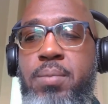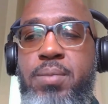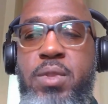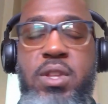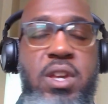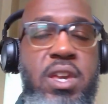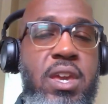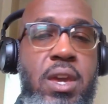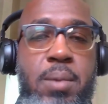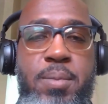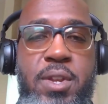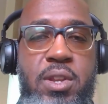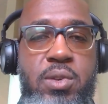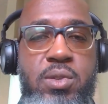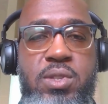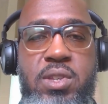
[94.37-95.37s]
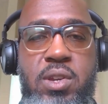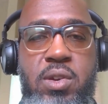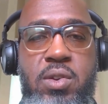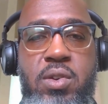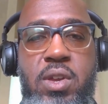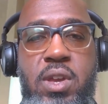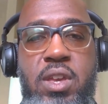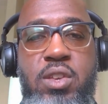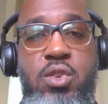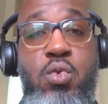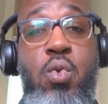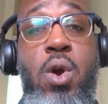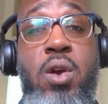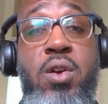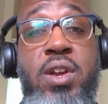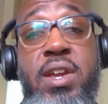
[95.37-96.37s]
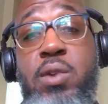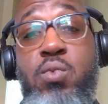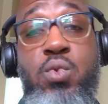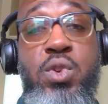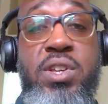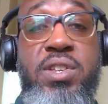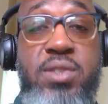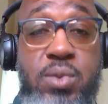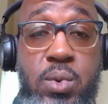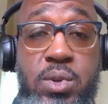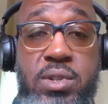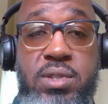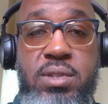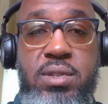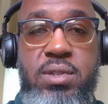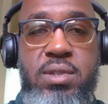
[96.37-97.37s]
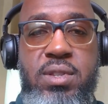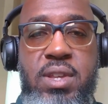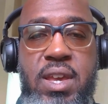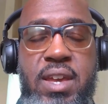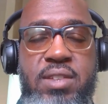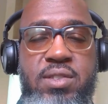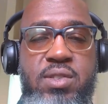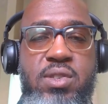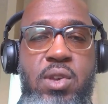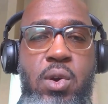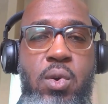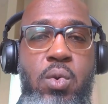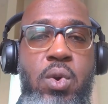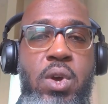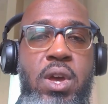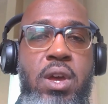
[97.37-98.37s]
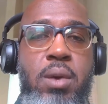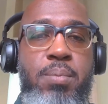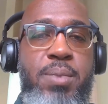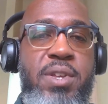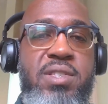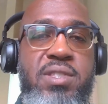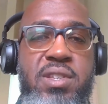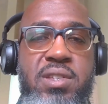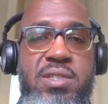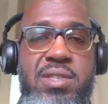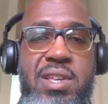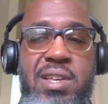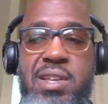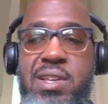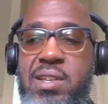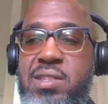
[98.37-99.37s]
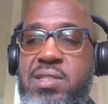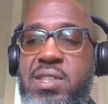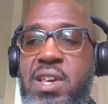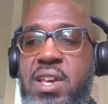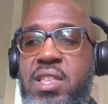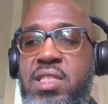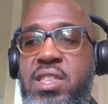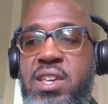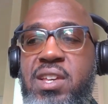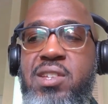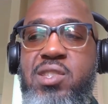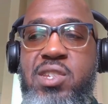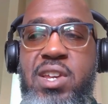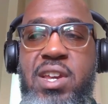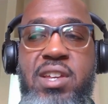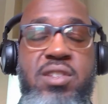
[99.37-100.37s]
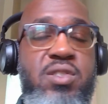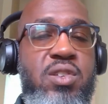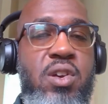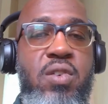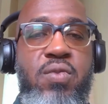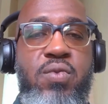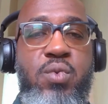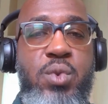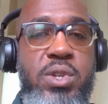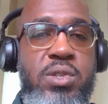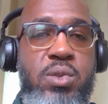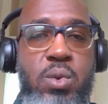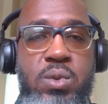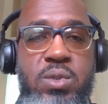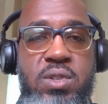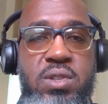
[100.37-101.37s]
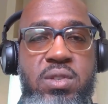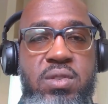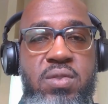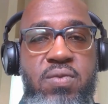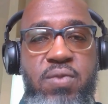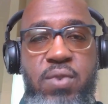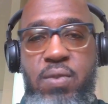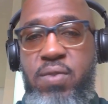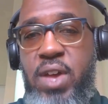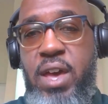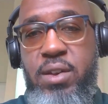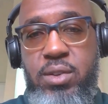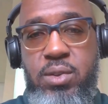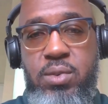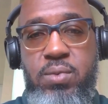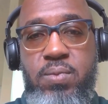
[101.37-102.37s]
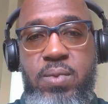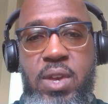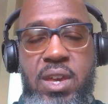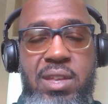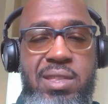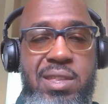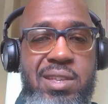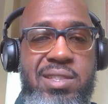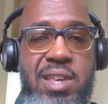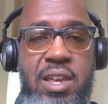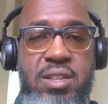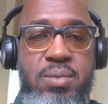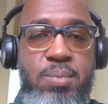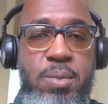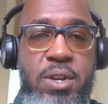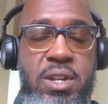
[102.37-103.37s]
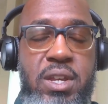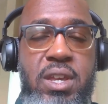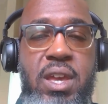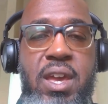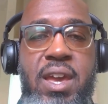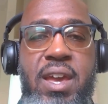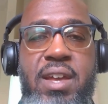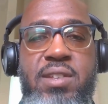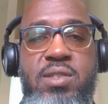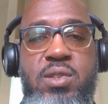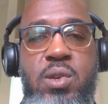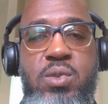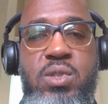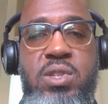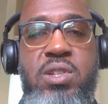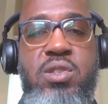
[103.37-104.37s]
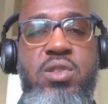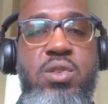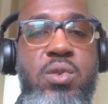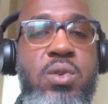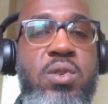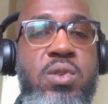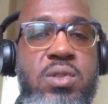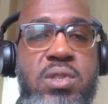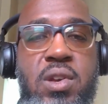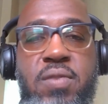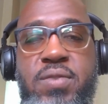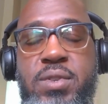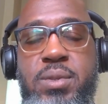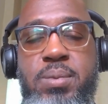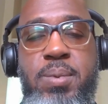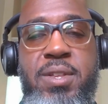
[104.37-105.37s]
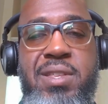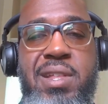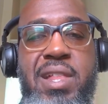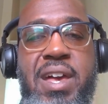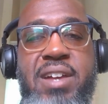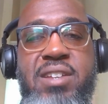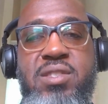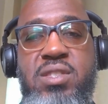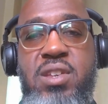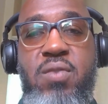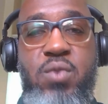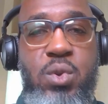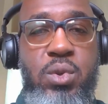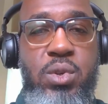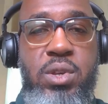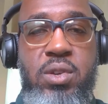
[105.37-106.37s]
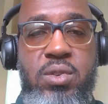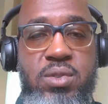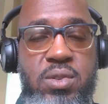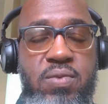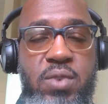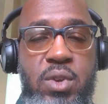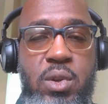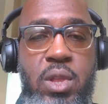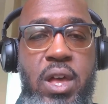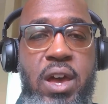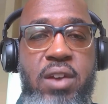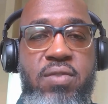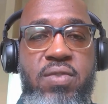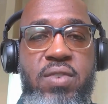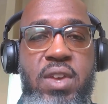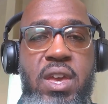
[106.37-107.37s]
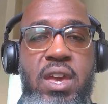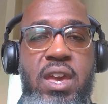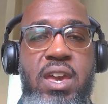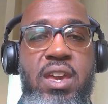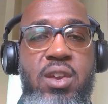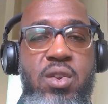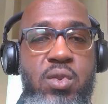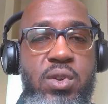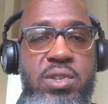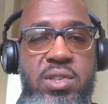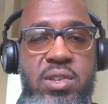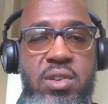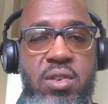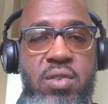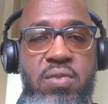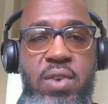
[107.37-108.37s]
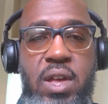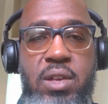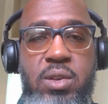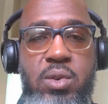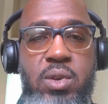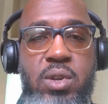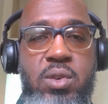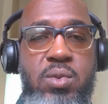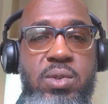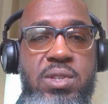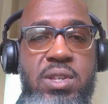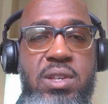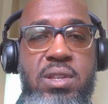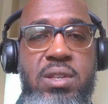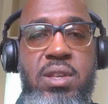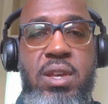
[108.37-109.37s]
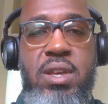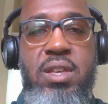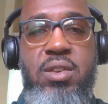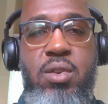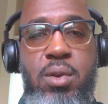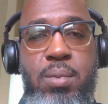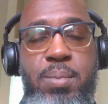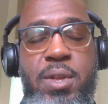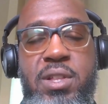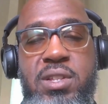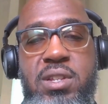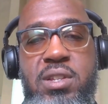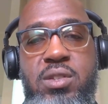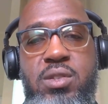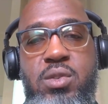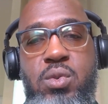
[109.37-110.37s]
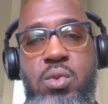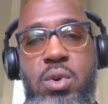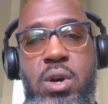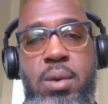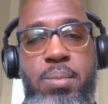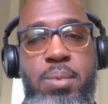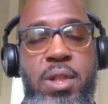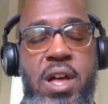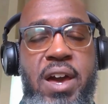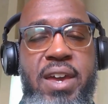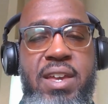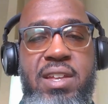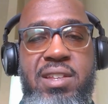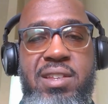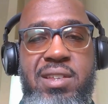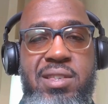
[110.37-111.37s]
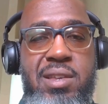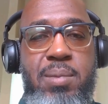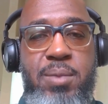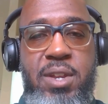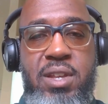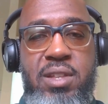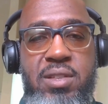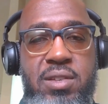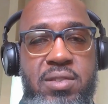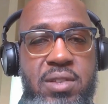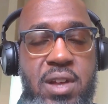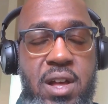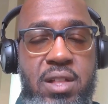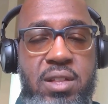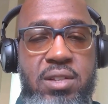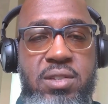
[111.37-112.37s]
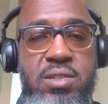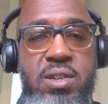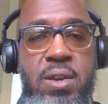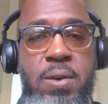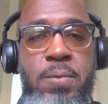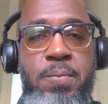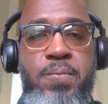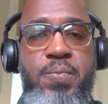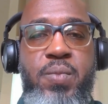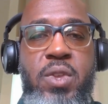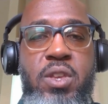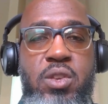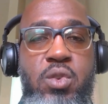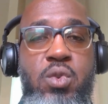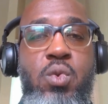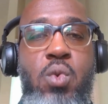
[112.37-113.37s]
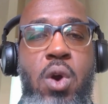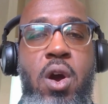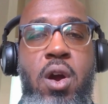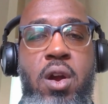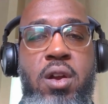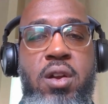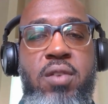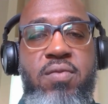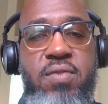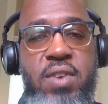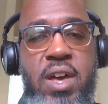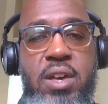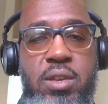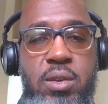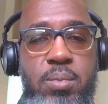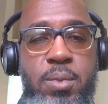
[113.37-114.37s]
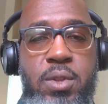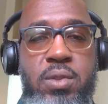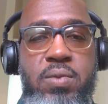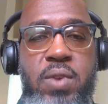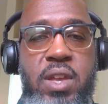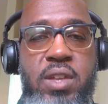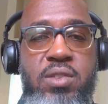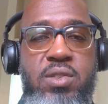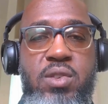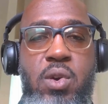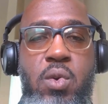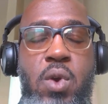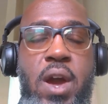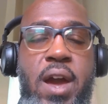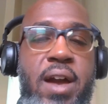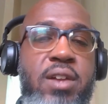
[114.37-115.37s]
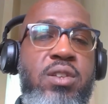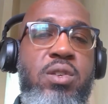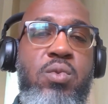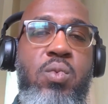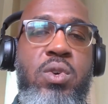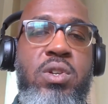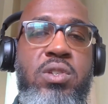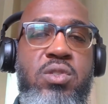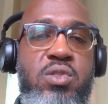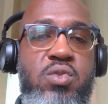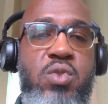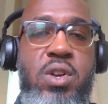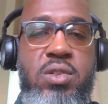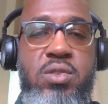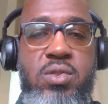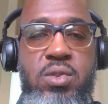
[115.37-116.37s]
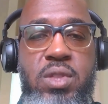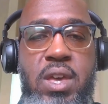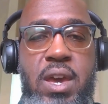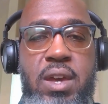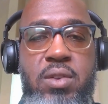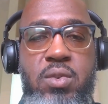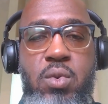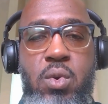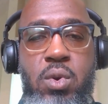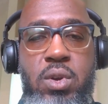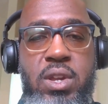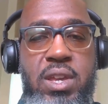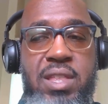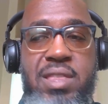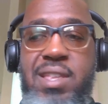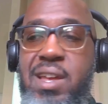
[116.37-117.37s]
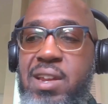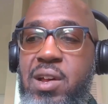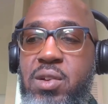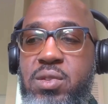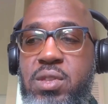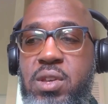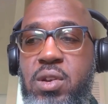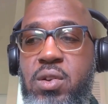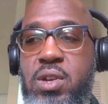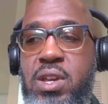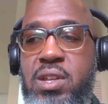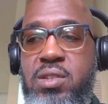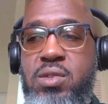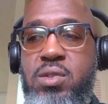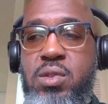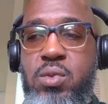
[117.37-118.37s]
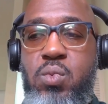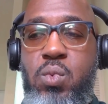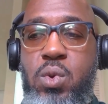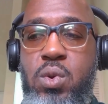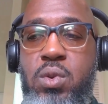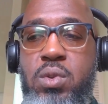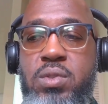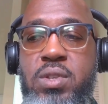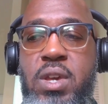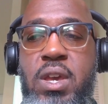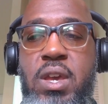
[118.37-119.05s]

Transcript: looking at my notes here, you are a resource. And so business is the exchange of resources for value, in this case, money. And so since you yourself have spent the last several years of your life increasing your value, increasing your ability to apply and disseminate this knowledge, you are valuable. And so how do you want to structure that or get that out there into the world?